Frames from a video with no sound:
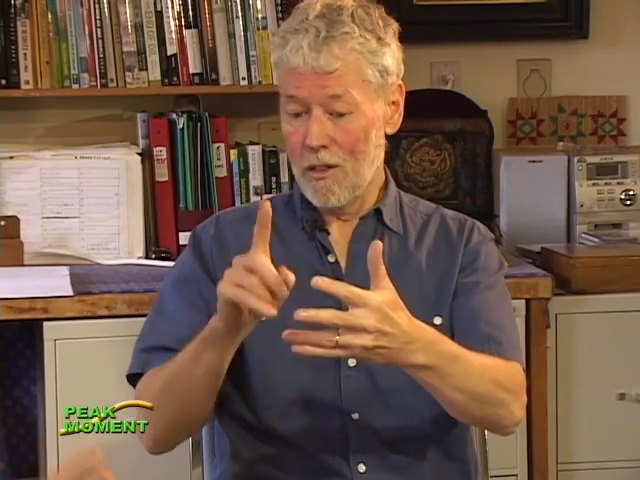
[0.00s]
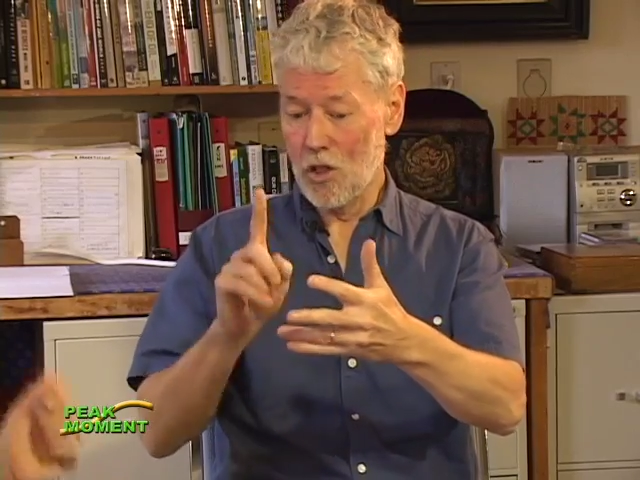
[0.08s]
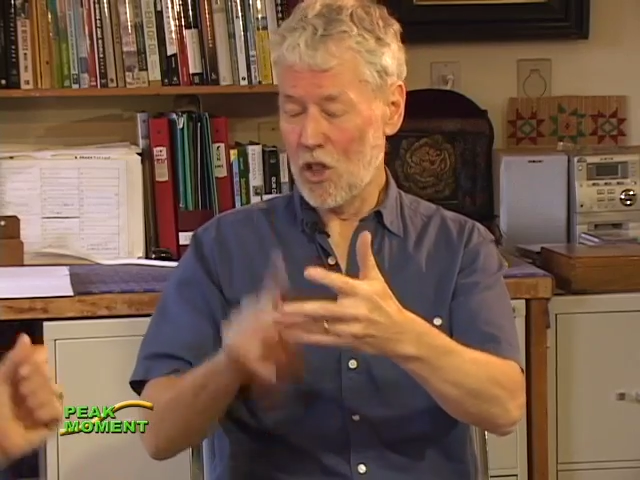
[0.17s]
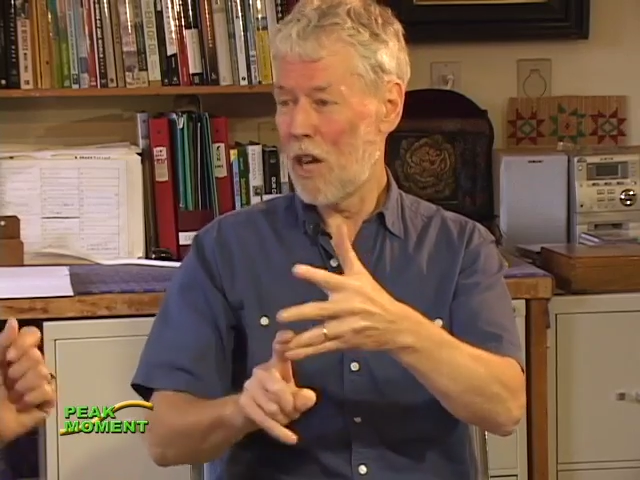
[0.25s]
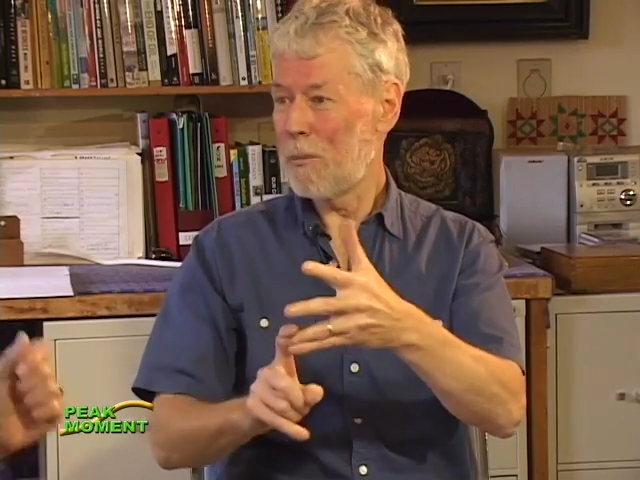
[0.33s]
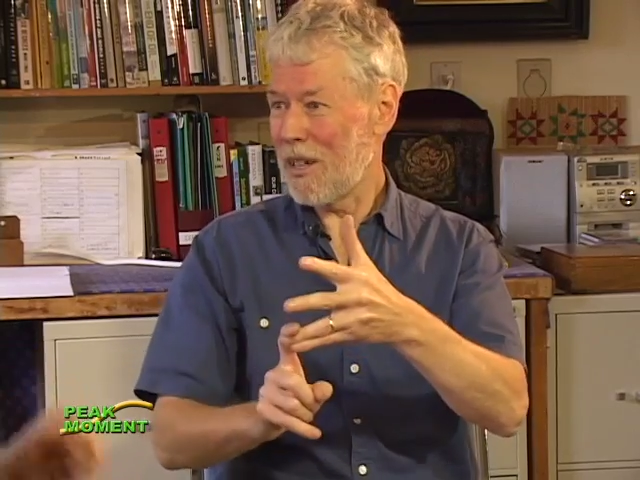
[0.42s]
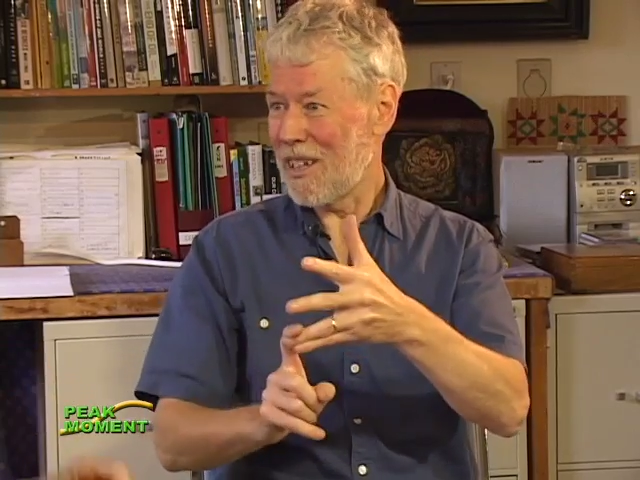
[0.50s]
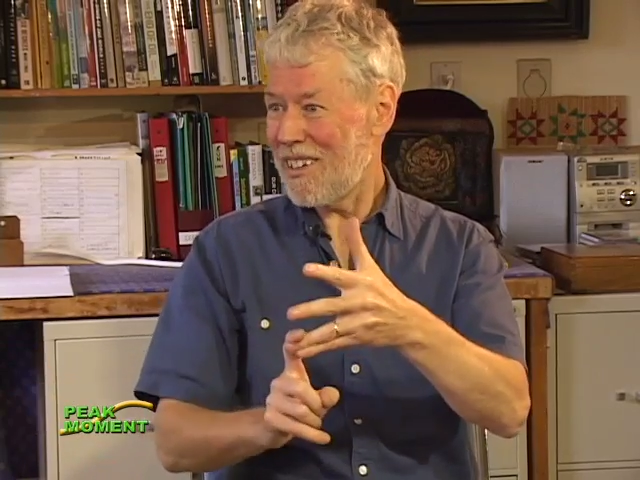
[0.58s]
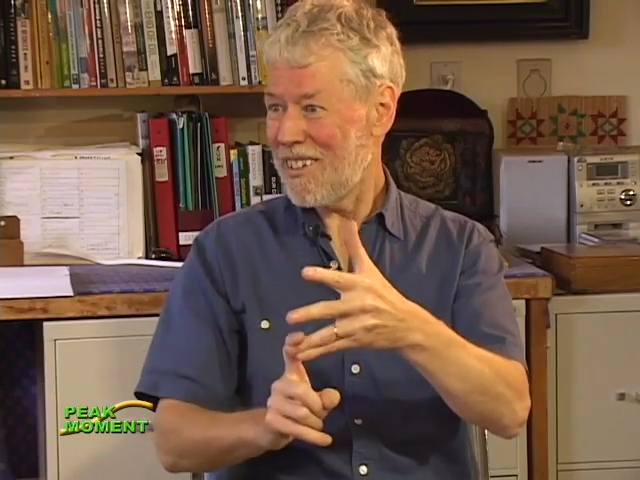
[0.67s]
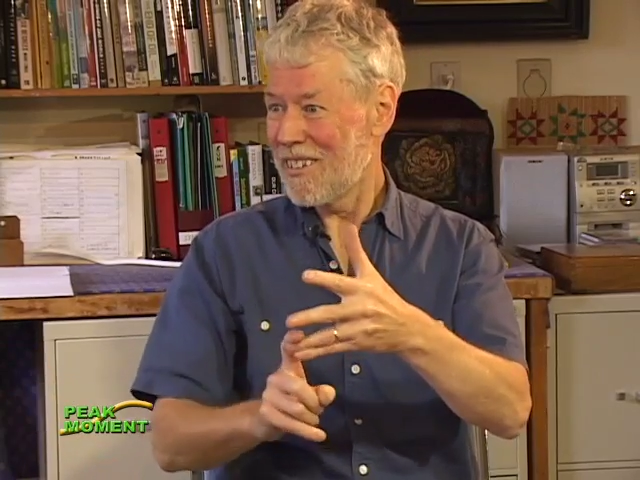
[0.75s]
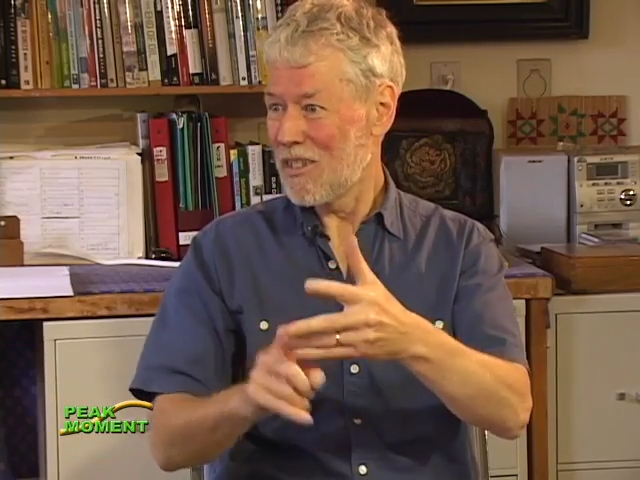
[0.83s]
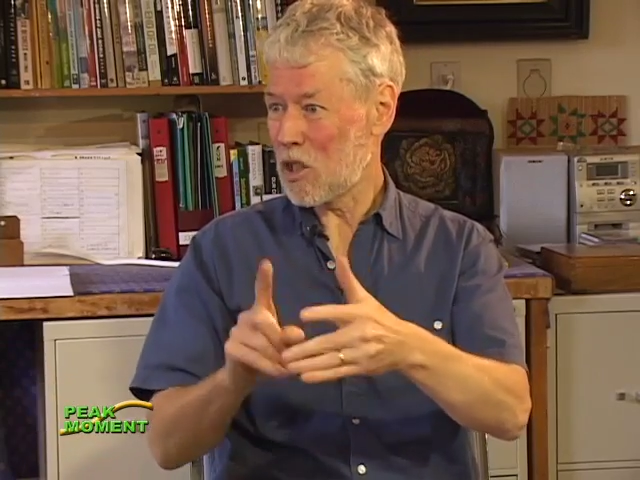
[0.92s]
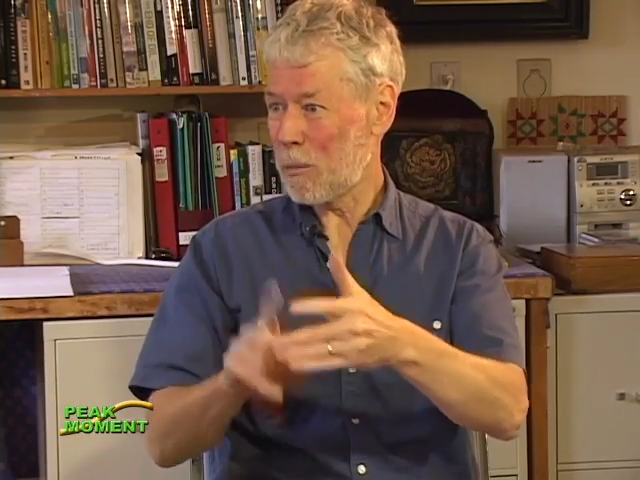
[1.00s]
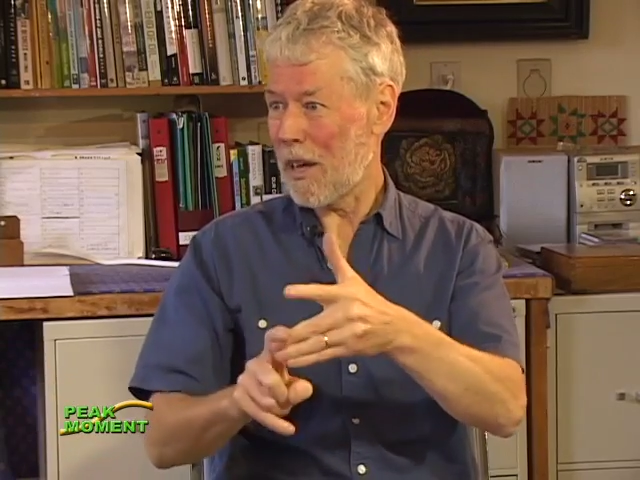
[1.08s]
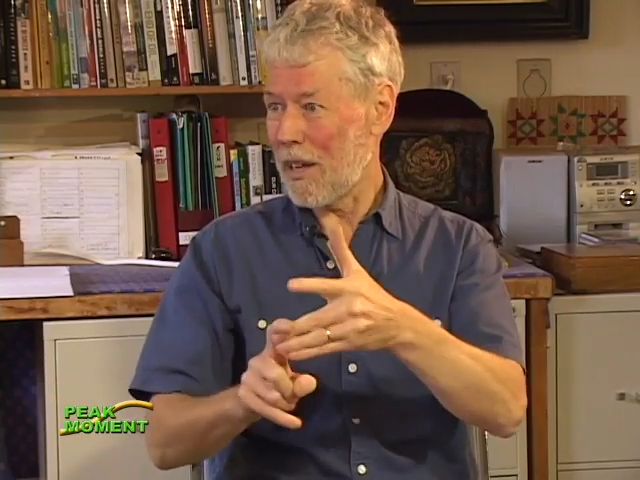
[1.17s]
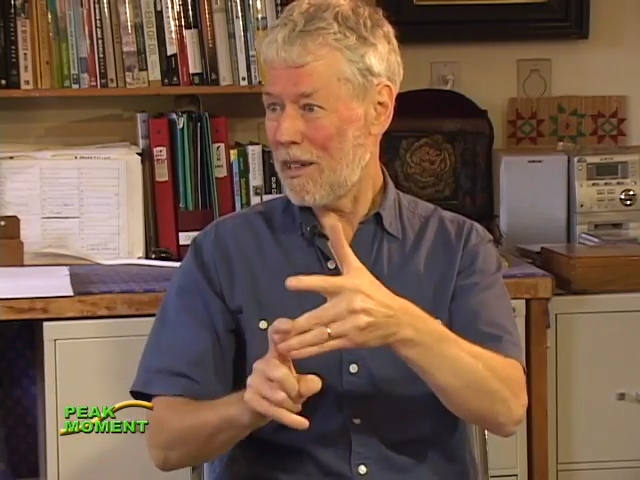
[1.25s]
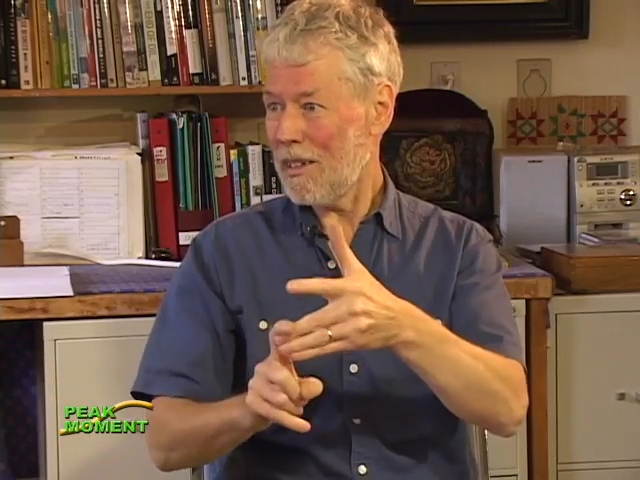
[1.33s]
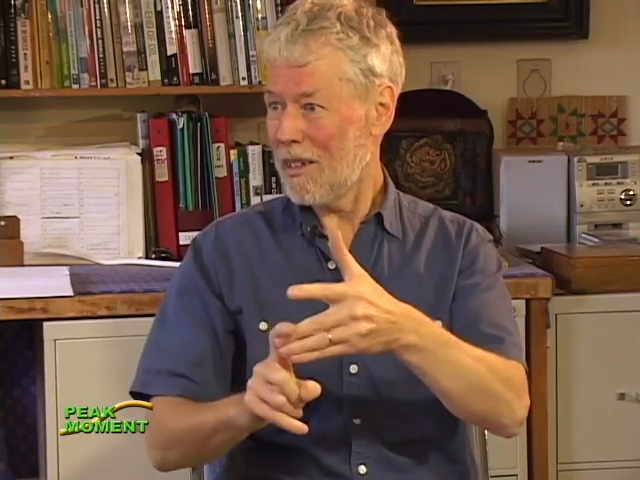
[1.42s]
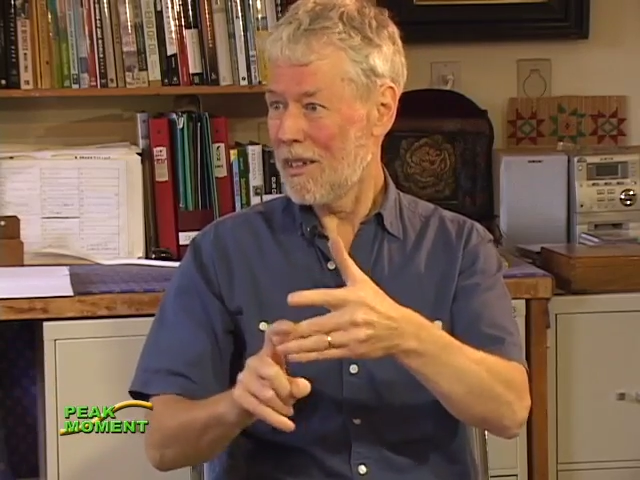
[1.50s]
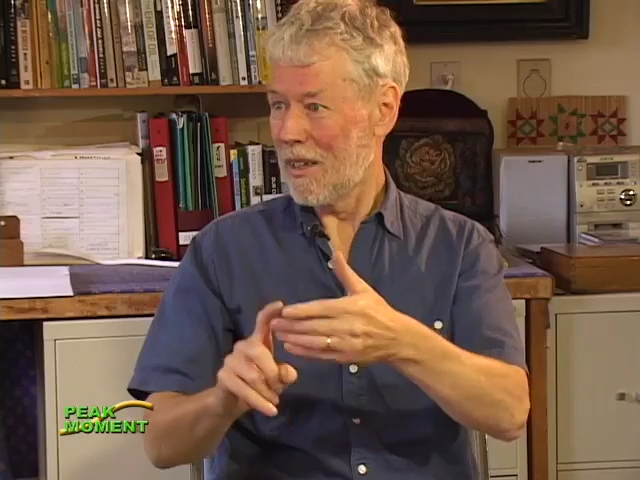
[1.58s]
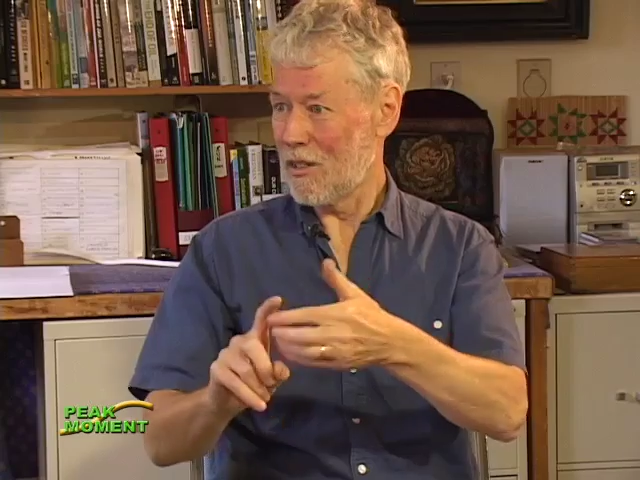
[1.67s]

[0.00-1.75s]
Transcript: Germany, Spain,